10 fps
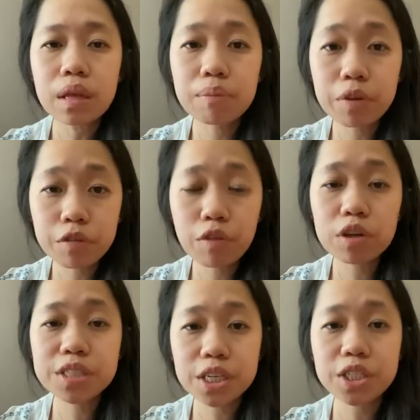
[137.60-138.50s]
before
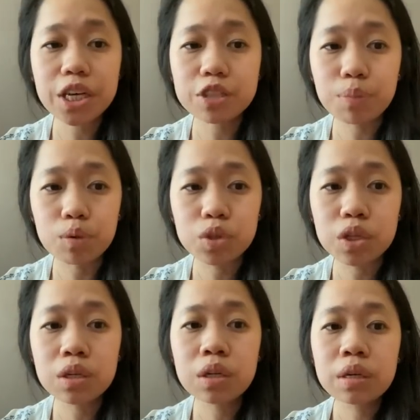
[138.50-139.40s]
such
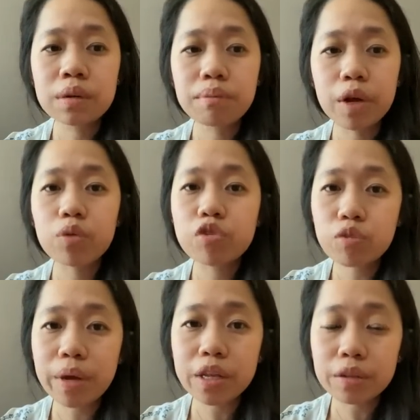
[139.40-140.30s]
exposure, but you still
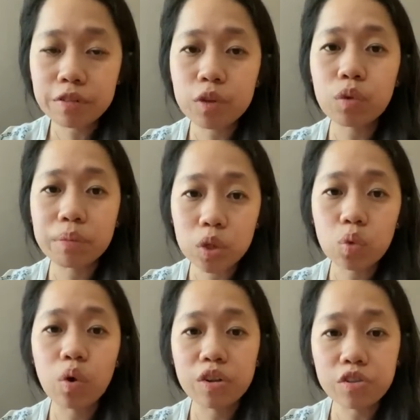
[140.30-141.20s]
benefit women
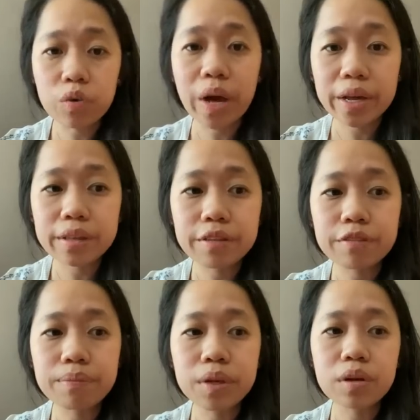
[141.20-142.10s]
who are still active,
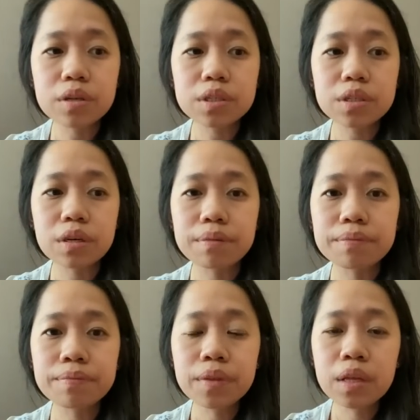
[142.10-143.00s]
because
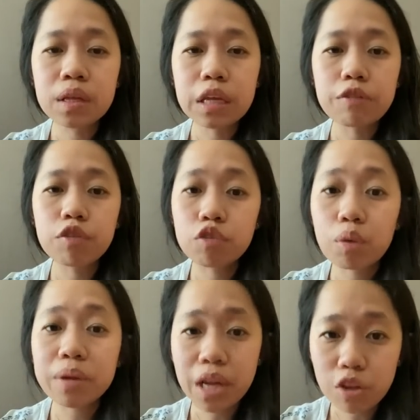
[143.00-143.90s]
if you've not
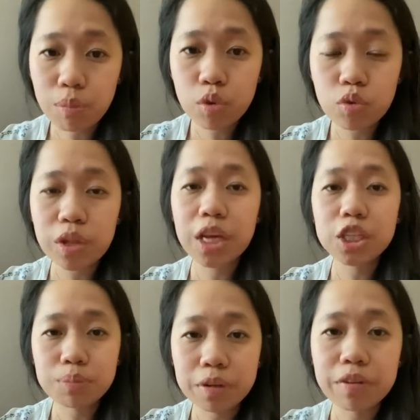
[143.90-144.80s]
been exposed to the
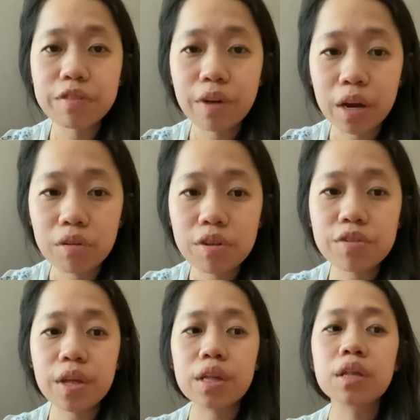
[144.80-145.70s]
HPV virus,
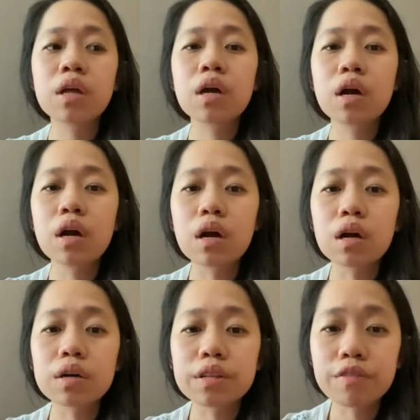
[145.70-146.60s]
then
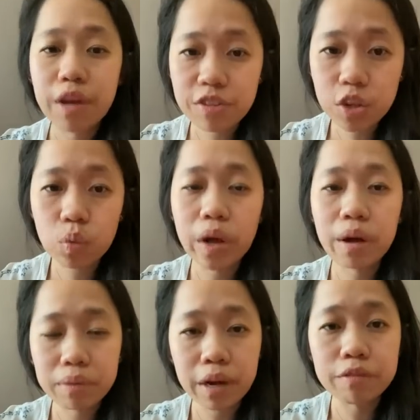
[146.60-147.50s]
the vaccine will
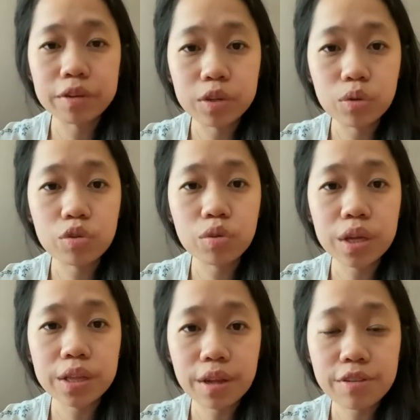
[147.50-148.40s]
help cover you. So
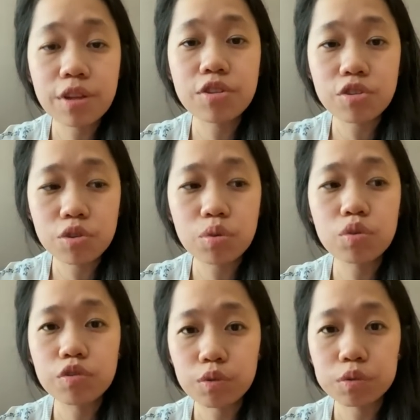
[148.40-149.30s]
in that sense, it's still
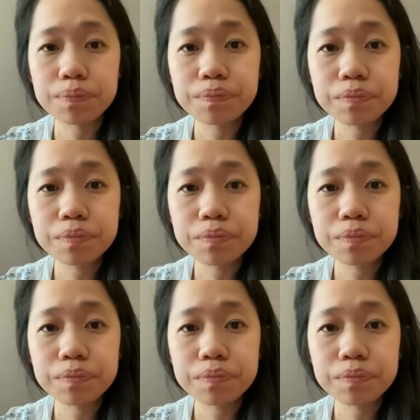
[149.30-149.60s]
useful.